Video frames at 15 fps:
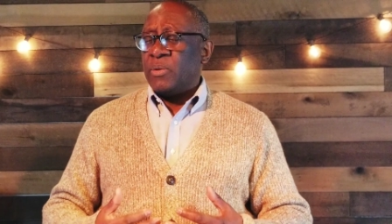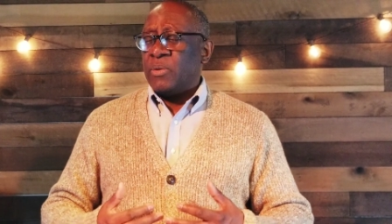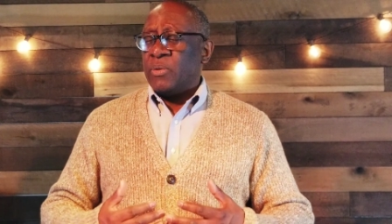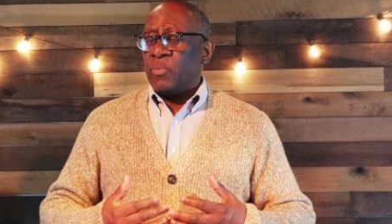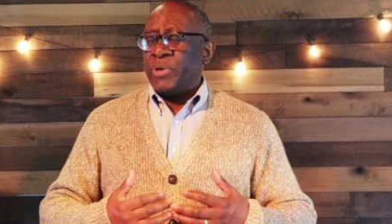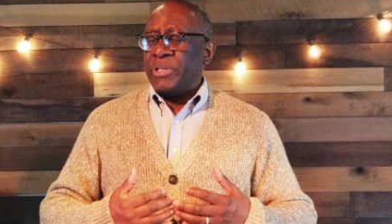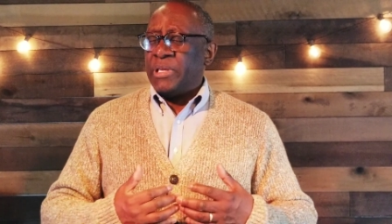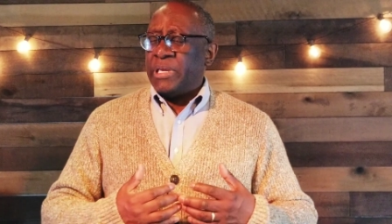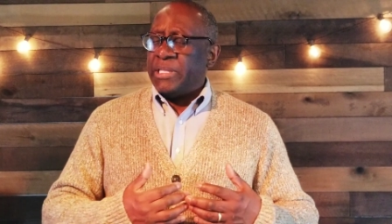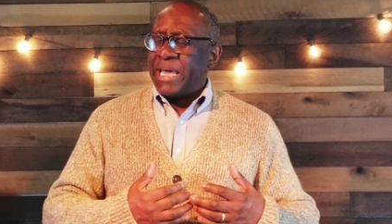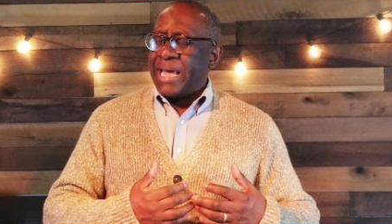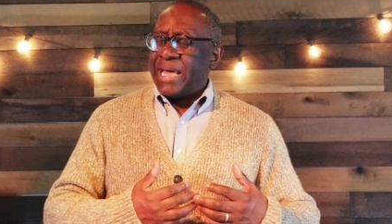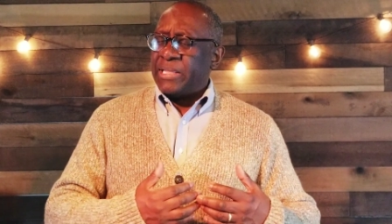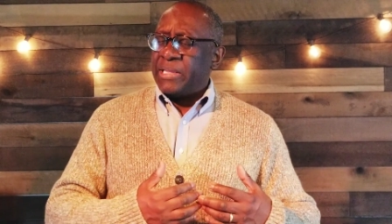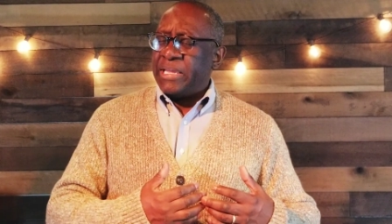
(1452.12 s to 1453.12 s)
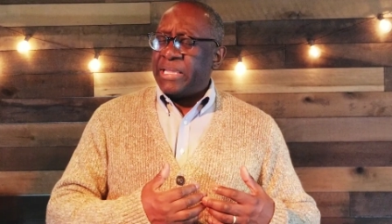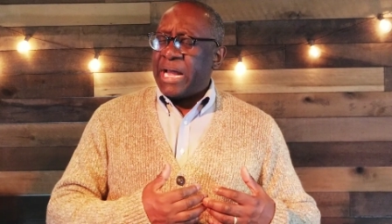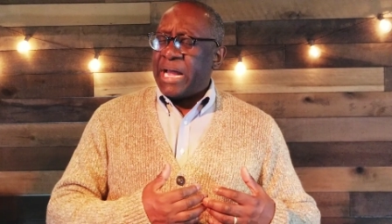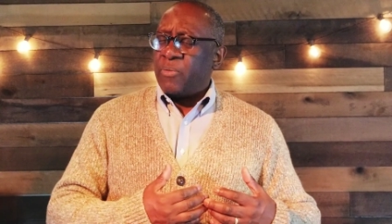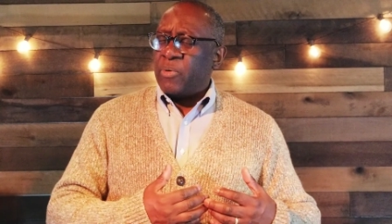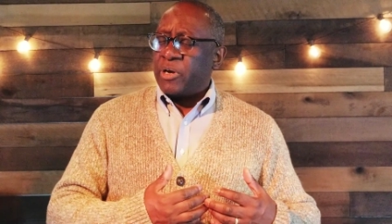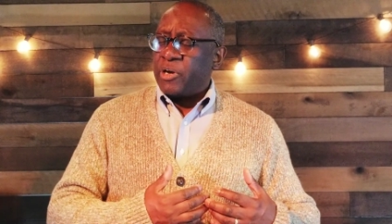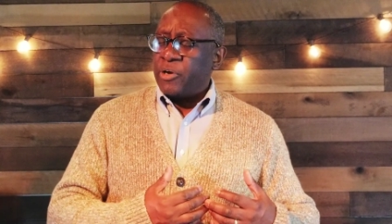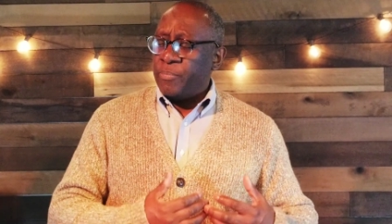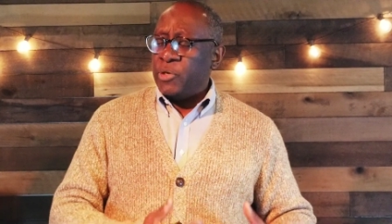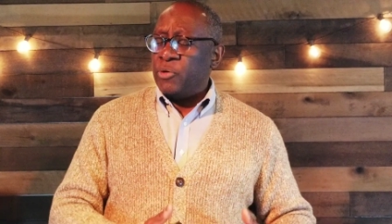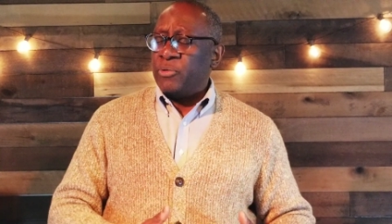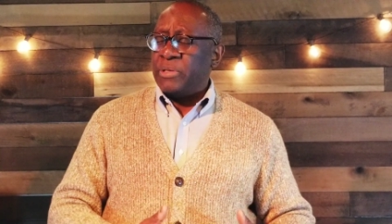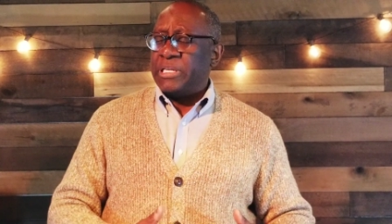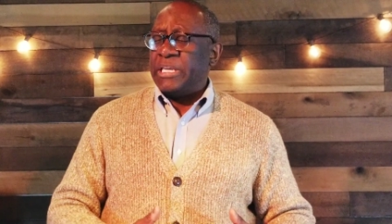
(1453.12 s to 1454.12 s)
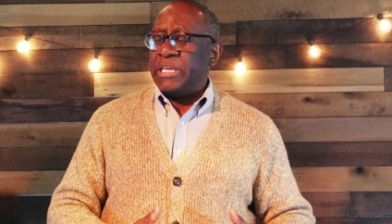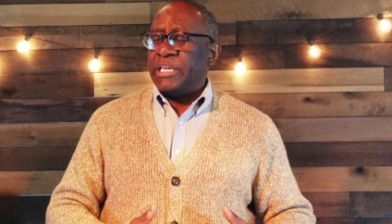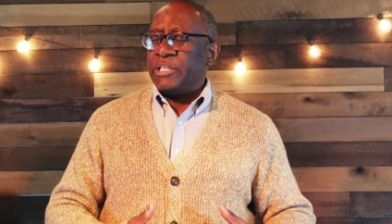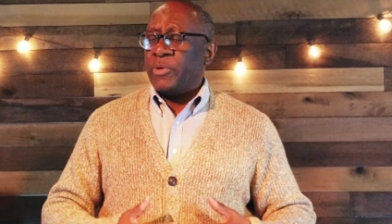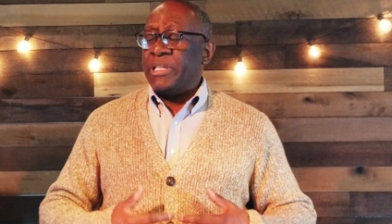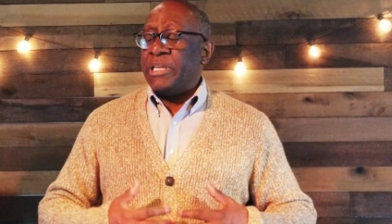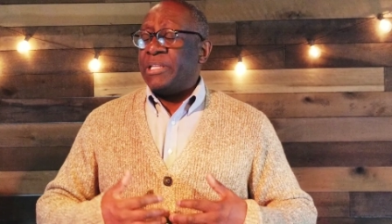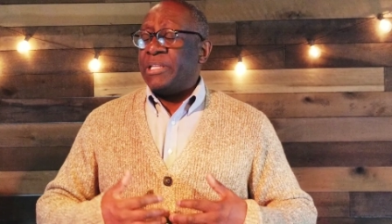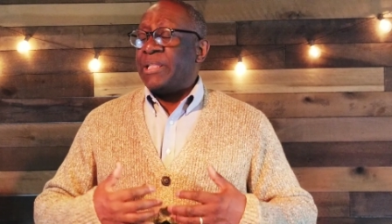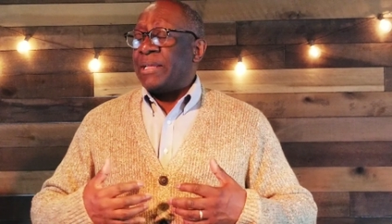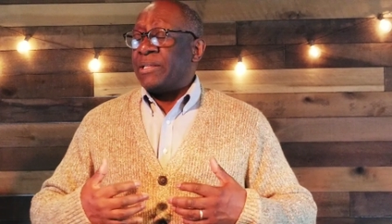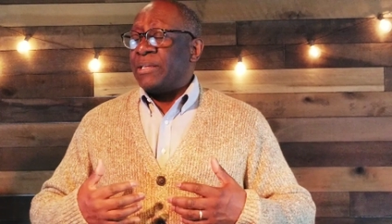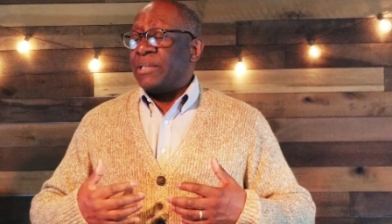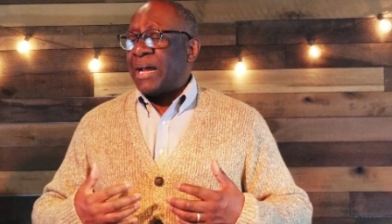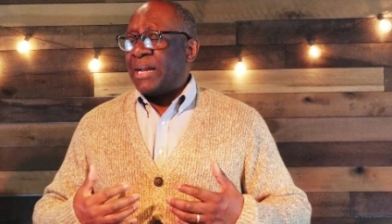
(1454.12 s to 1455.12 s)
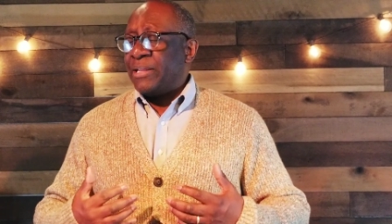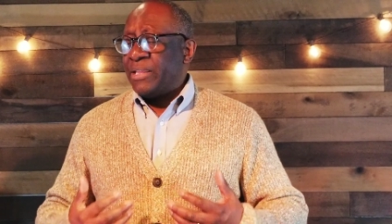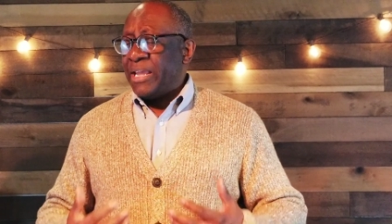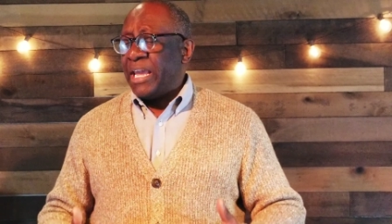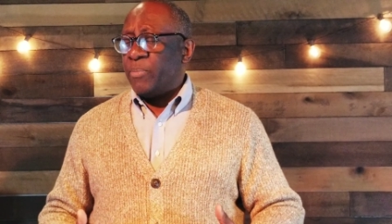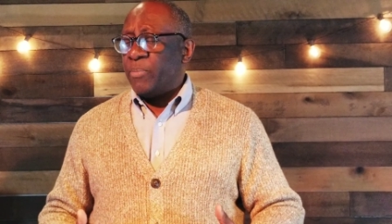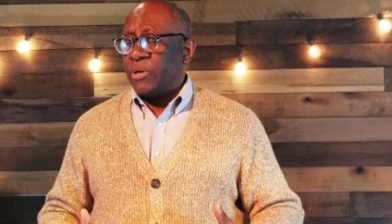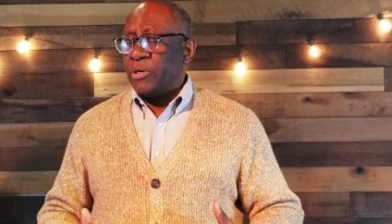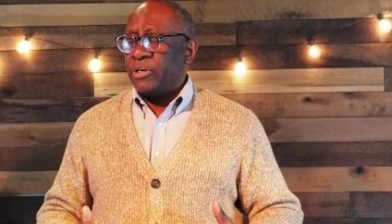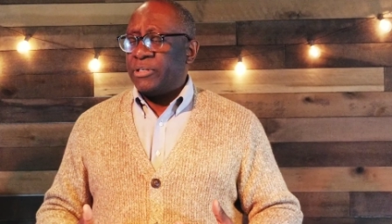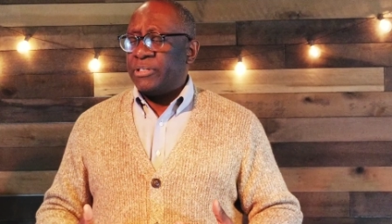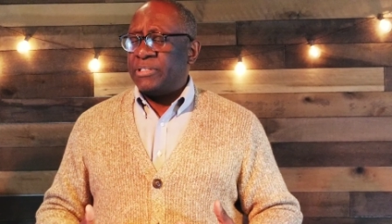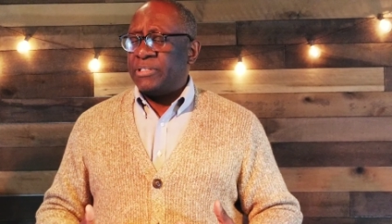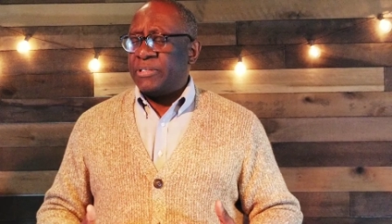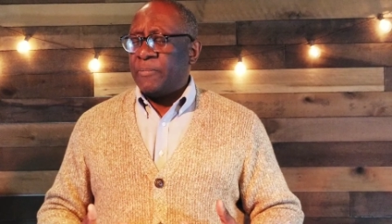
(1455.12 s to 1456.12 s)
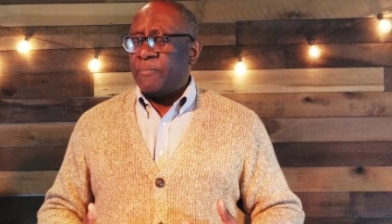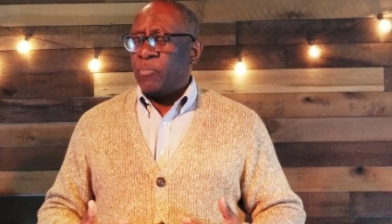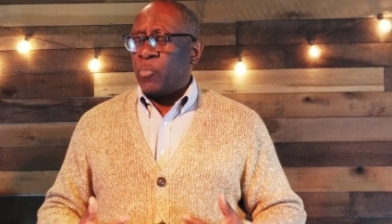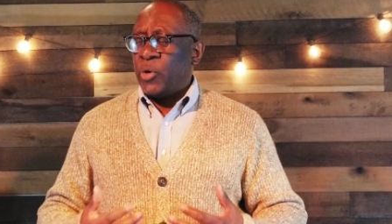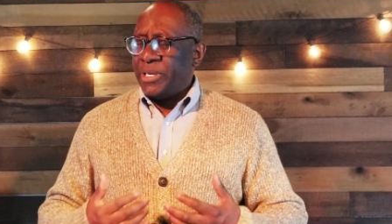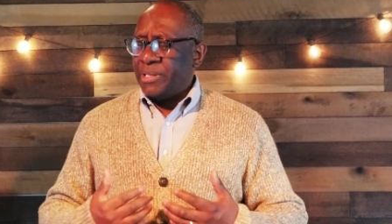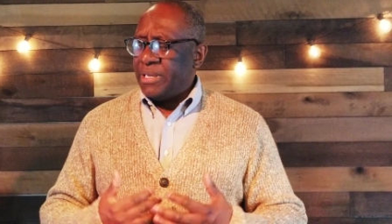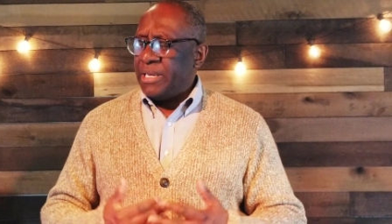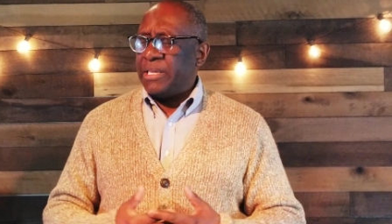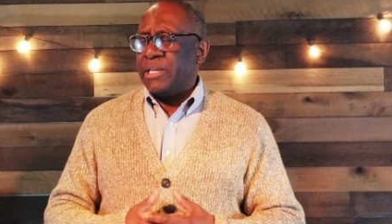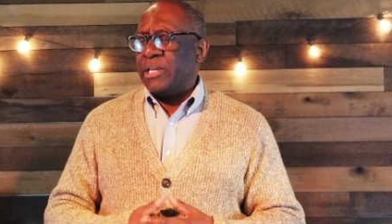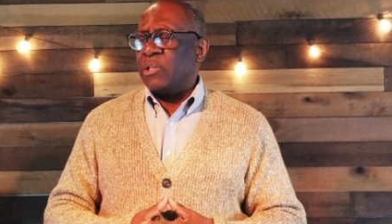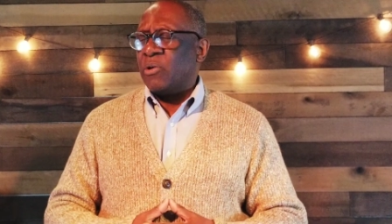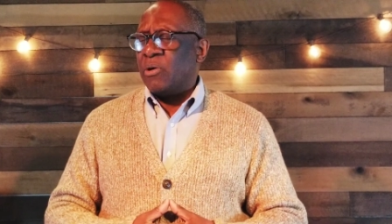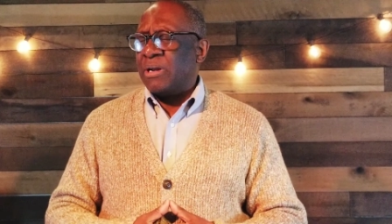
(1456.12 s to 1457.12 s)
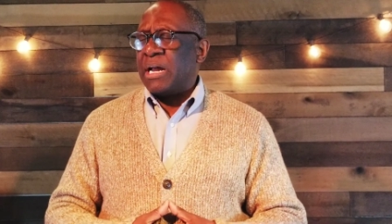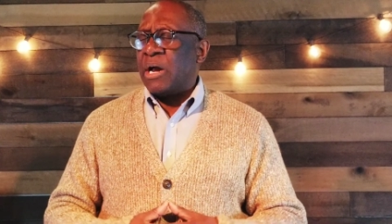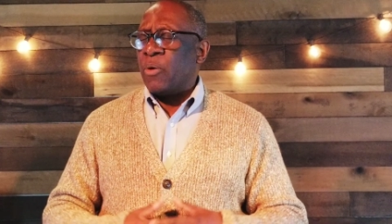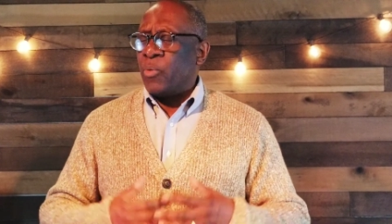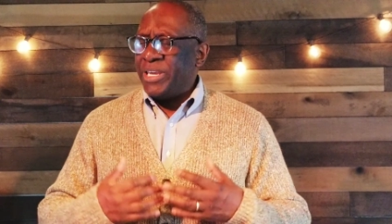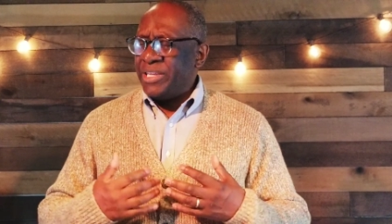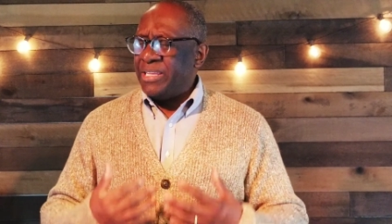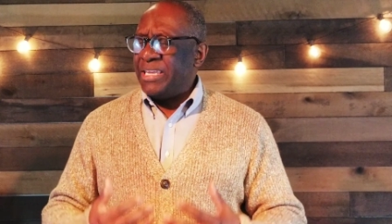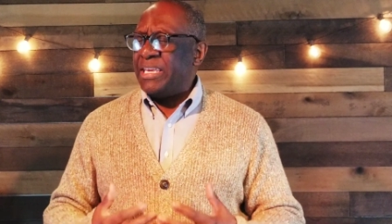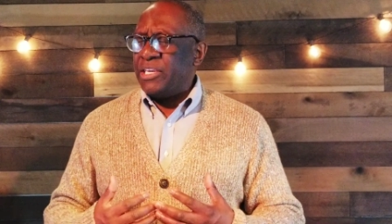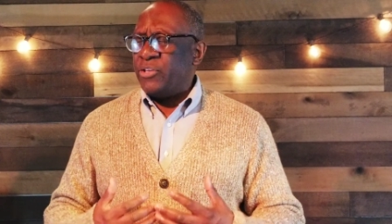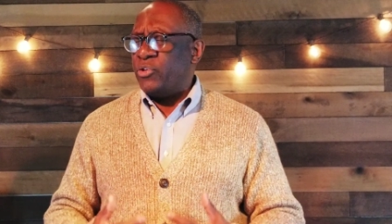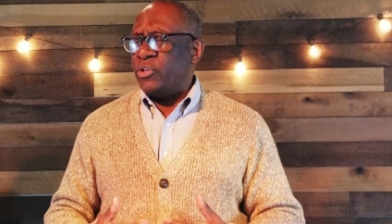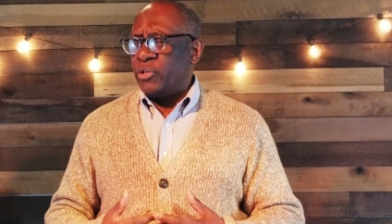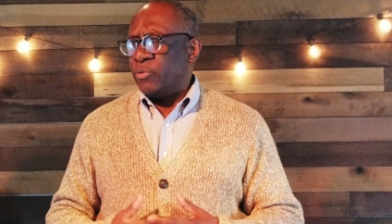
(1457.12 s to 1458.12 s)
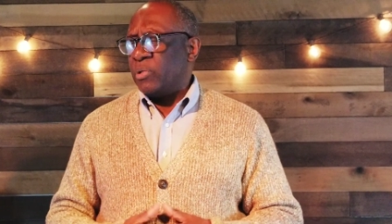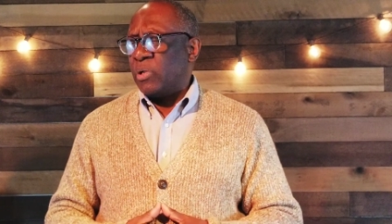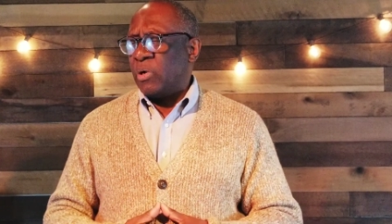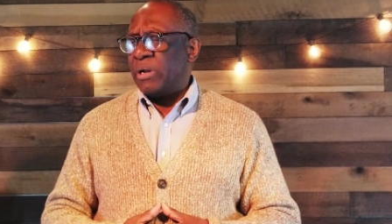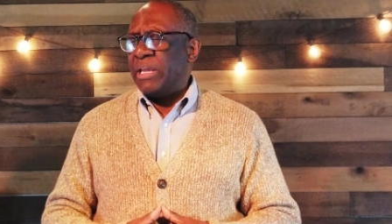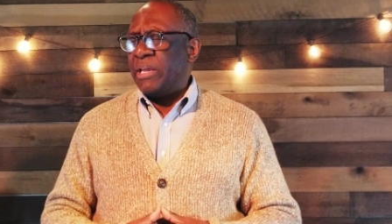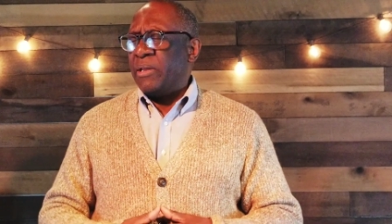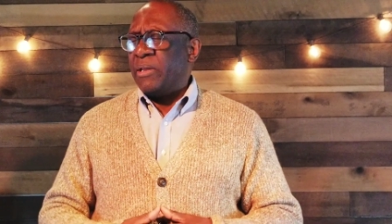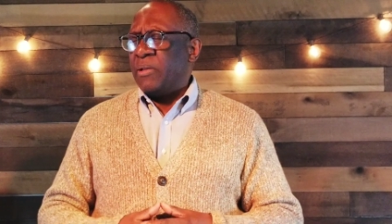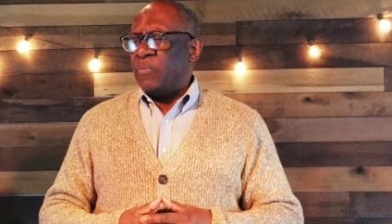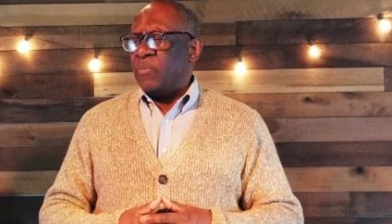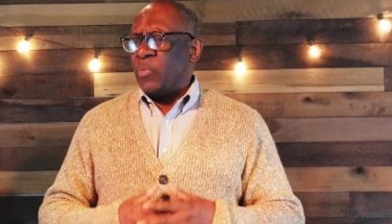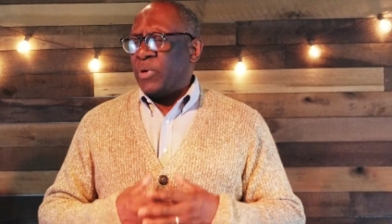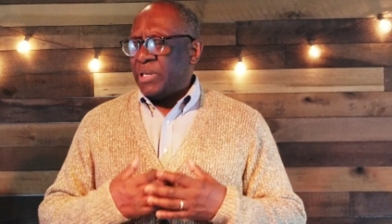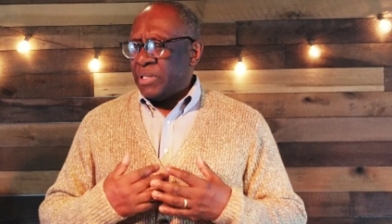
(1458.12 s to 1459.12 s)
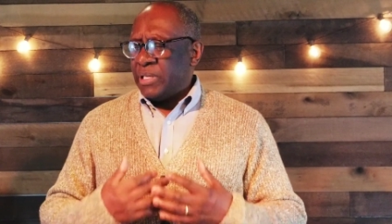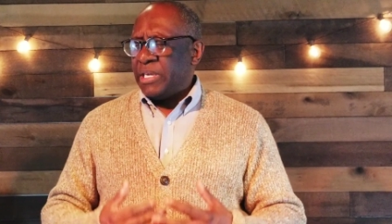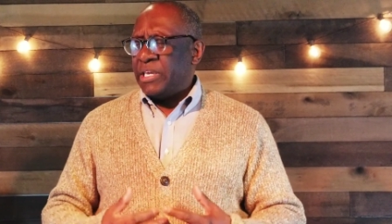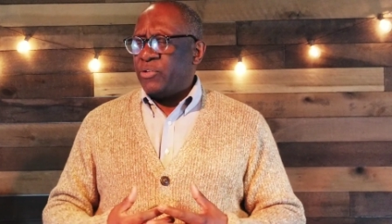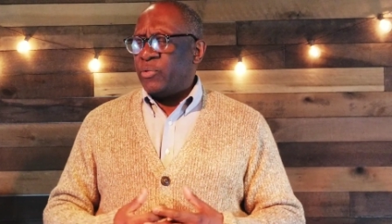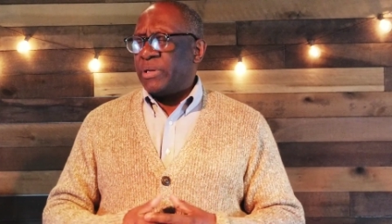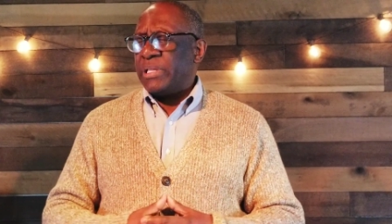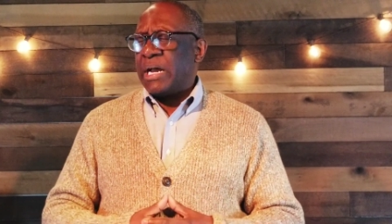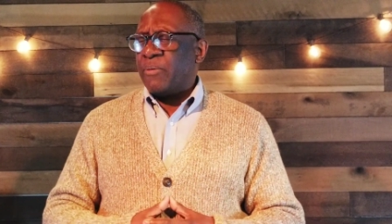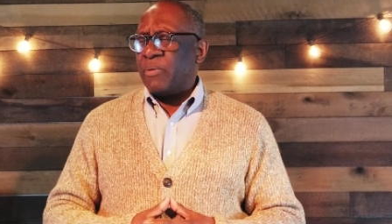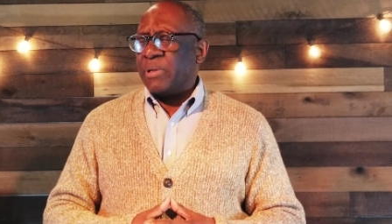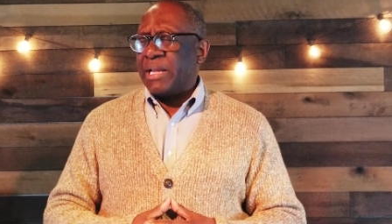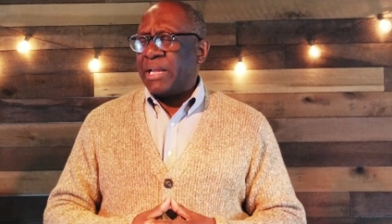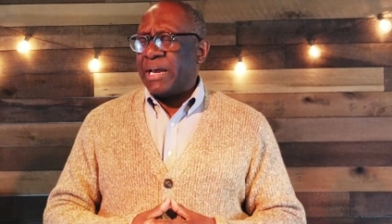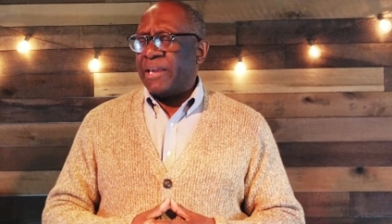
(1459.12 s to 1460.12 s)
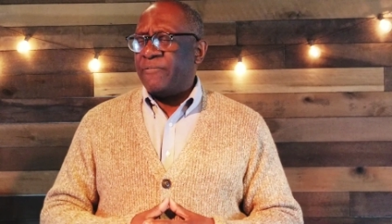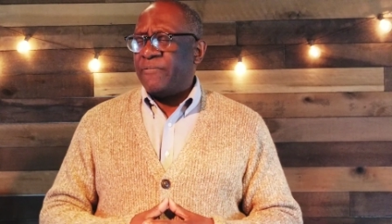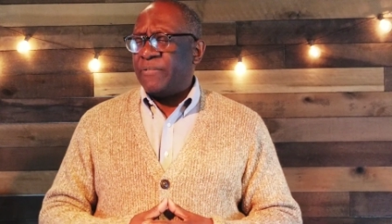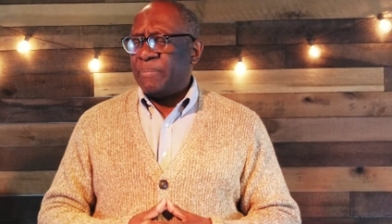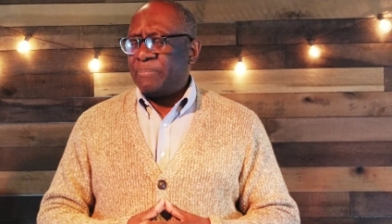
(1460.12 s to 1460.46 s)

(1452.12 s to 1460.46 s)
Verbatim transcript: We need that in our communities. We need that in our neighborhoods. We need it, Lord God. We need you, Lord. We need you in our life.